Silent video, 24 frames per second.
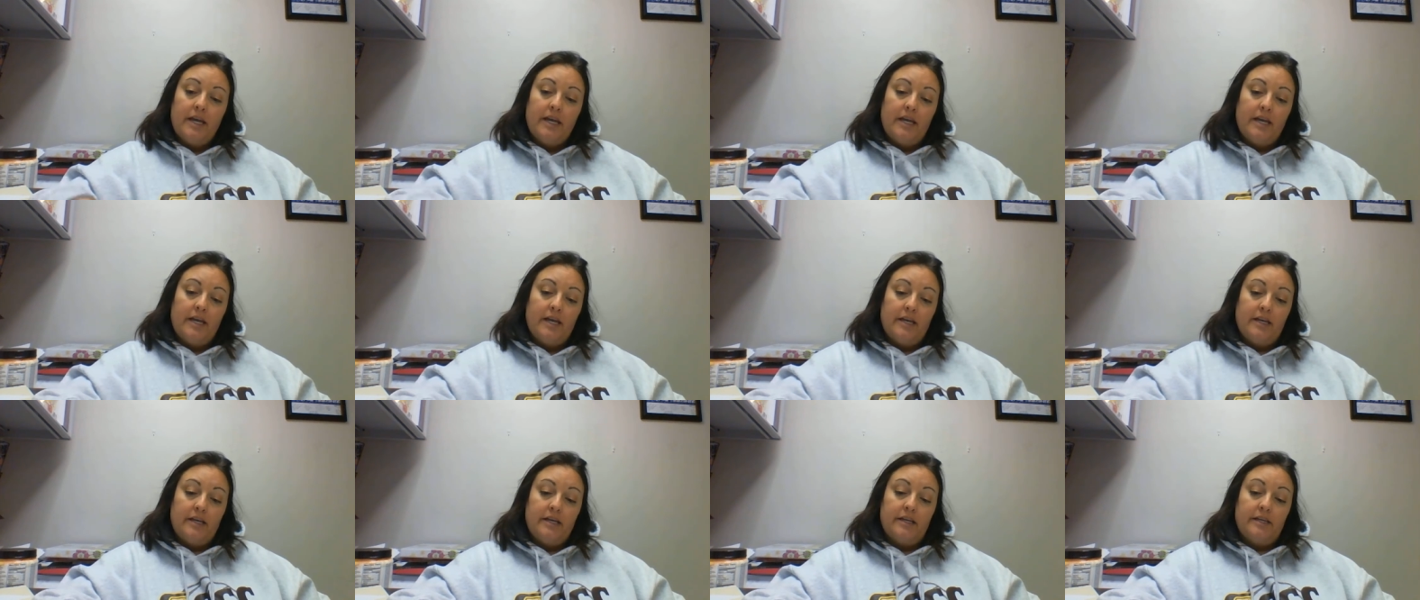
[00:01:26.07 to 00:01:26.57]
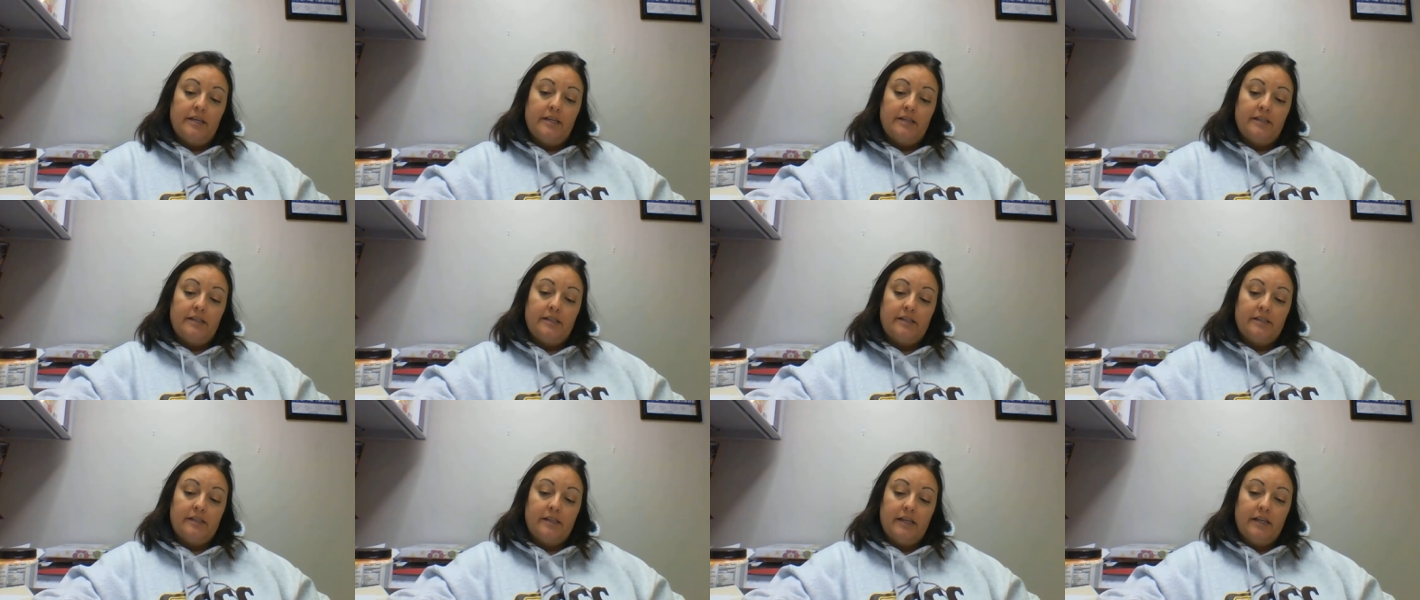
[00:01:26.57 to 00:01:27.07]

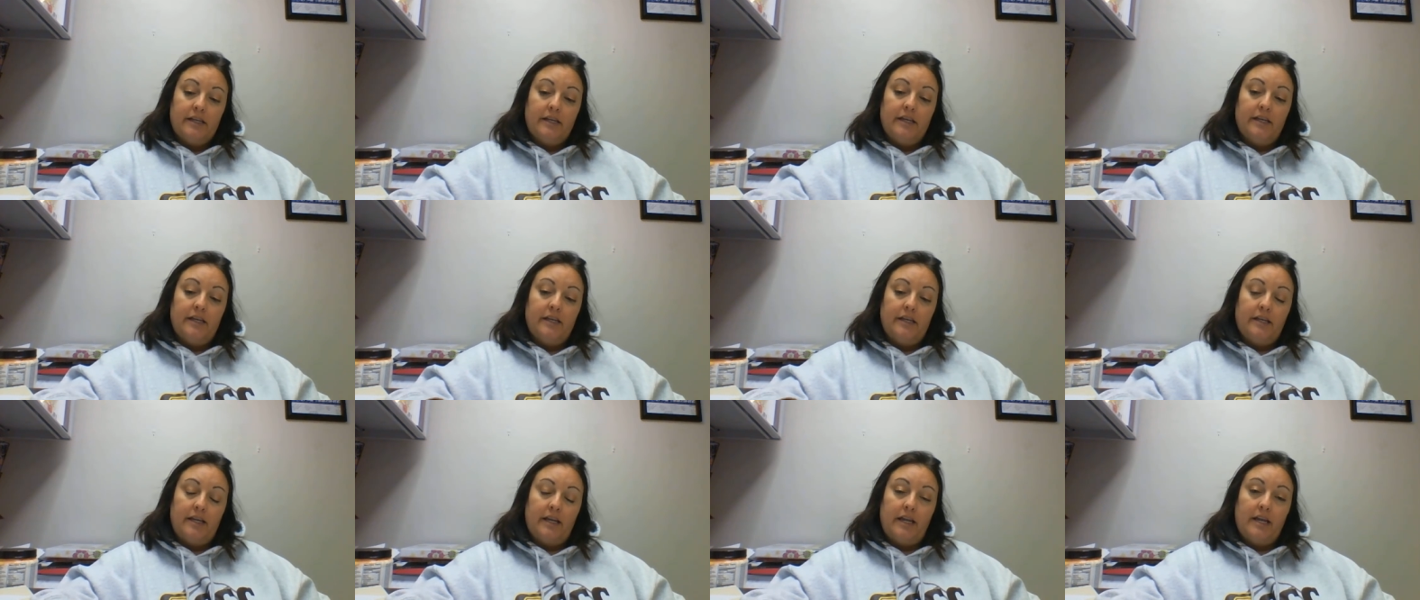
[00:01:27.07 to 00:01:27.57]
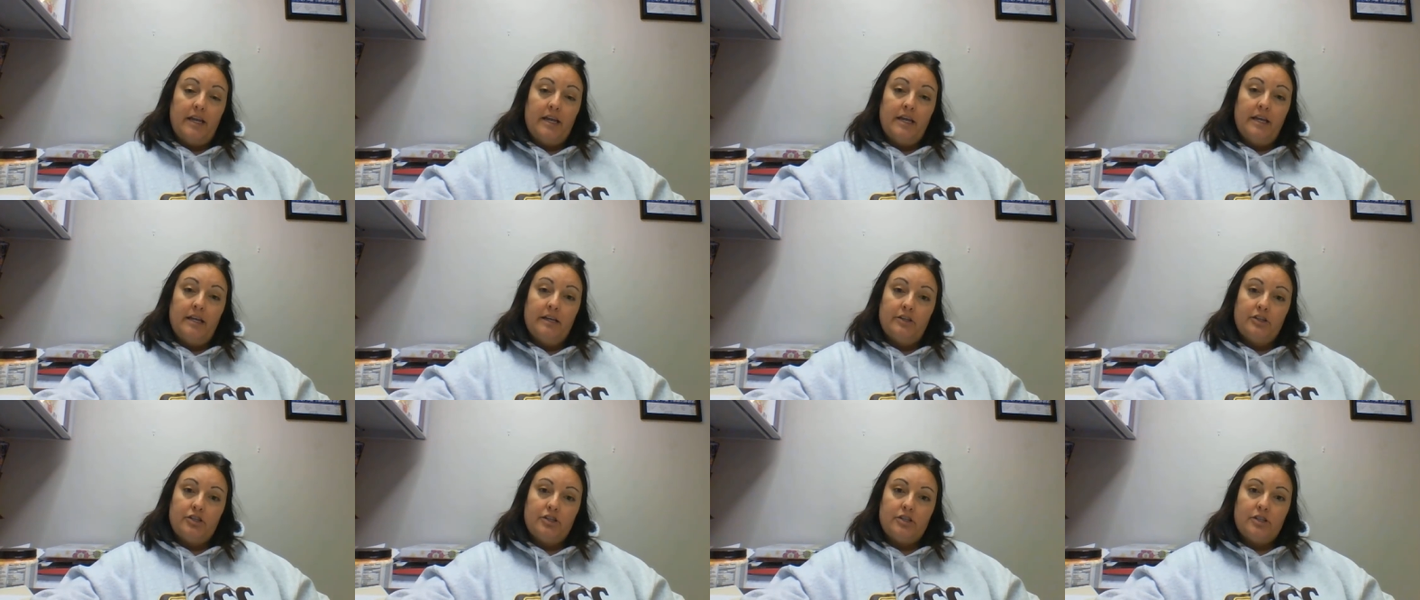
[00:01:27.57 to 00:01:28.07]
is in
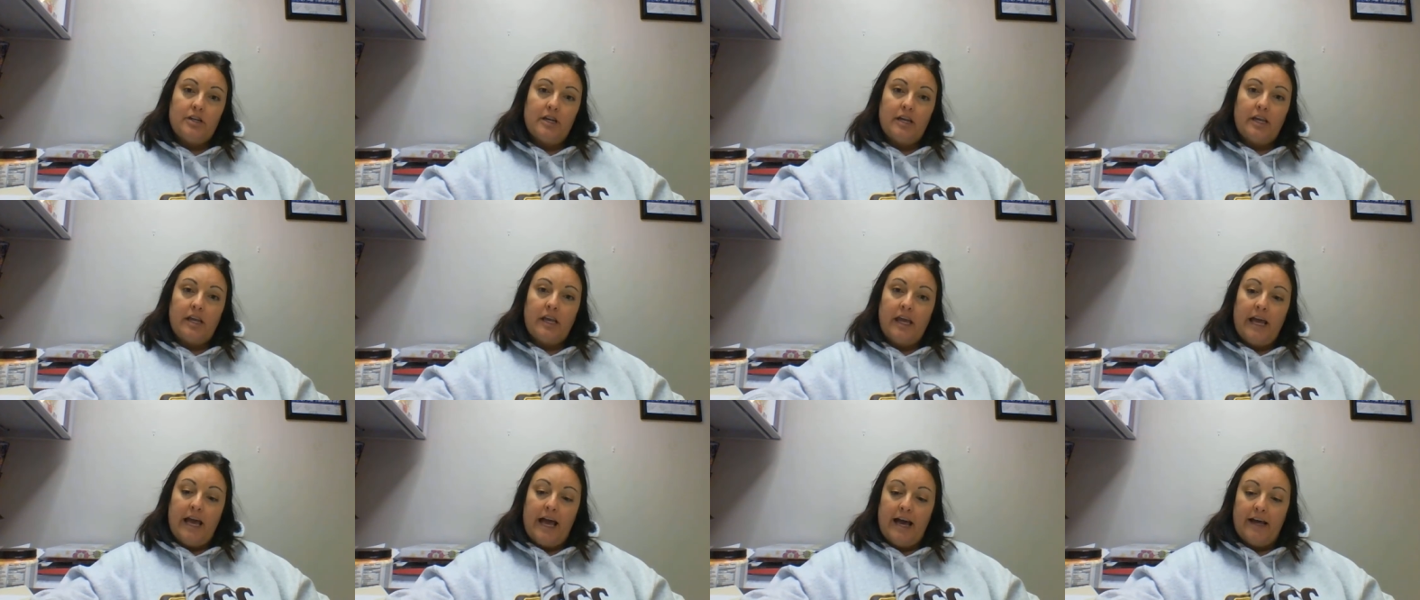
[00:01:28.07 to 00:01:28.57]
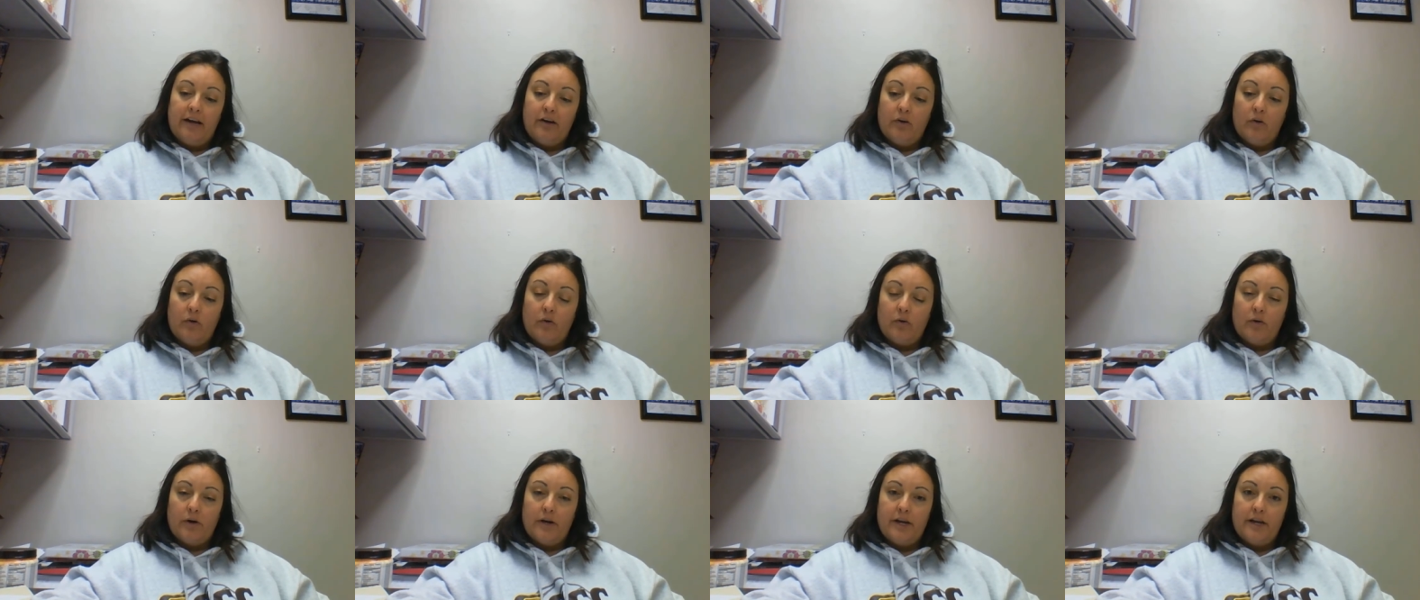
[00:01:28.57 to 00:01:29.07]
each
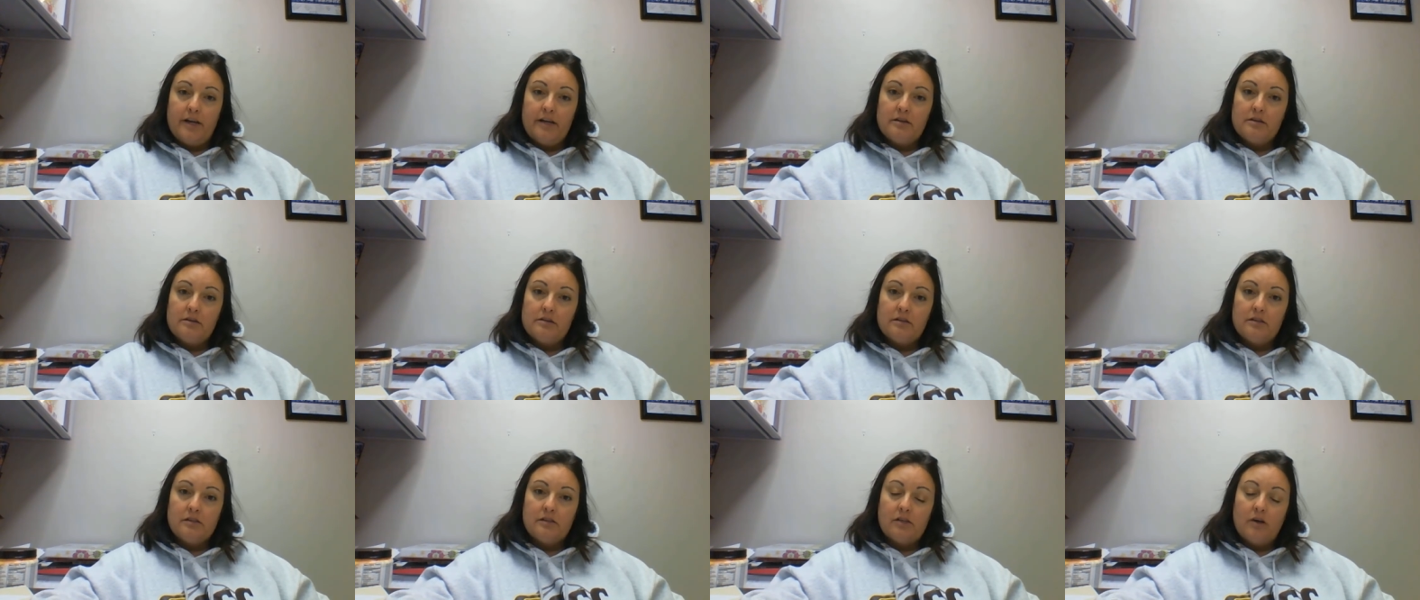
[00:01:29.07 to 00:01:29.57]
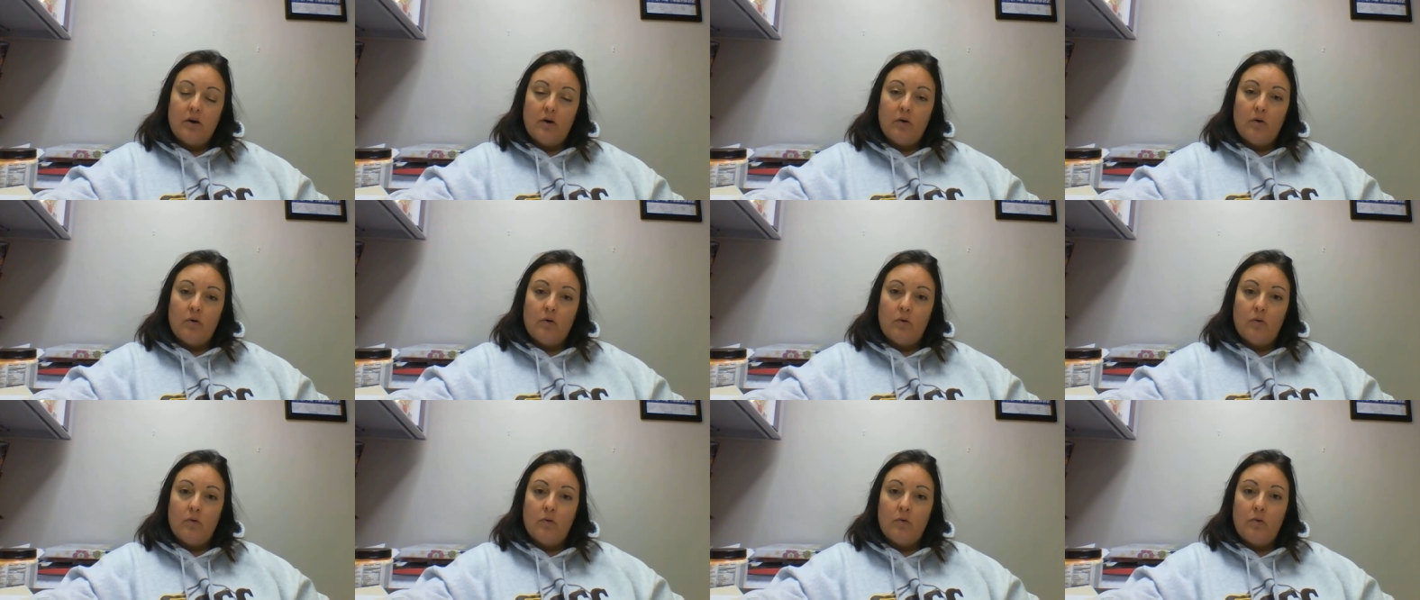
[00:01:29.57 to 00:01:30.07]
category.
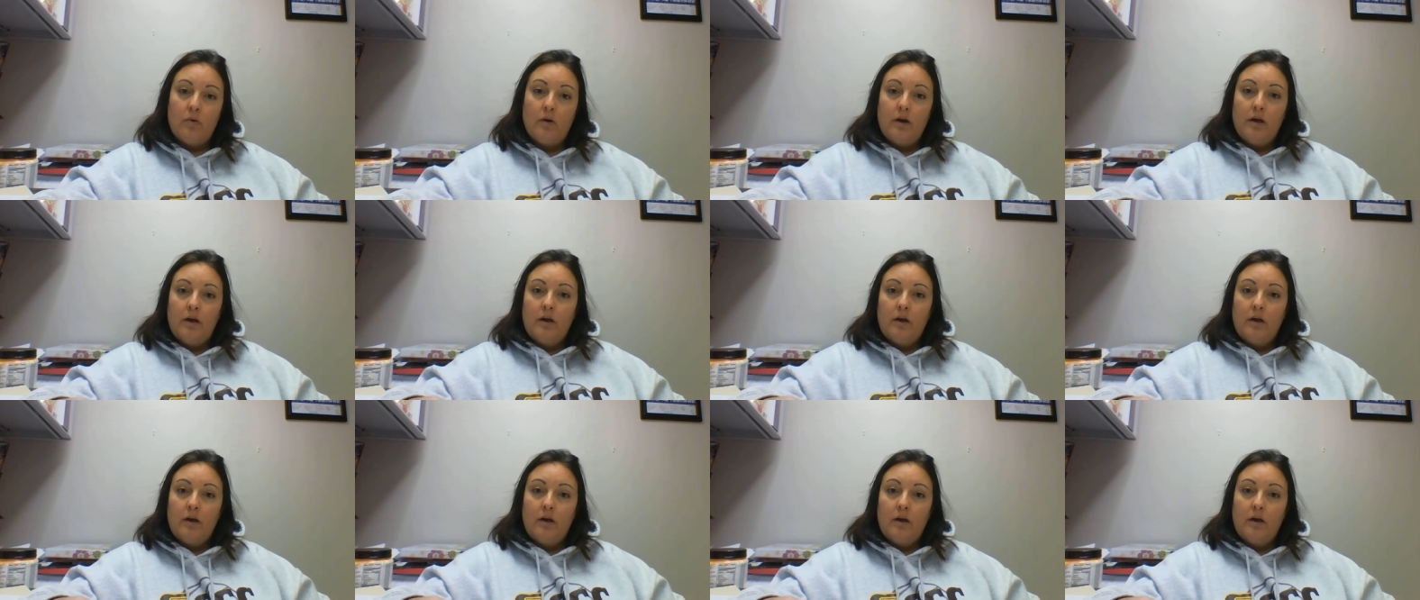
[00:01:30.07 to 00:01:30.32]
So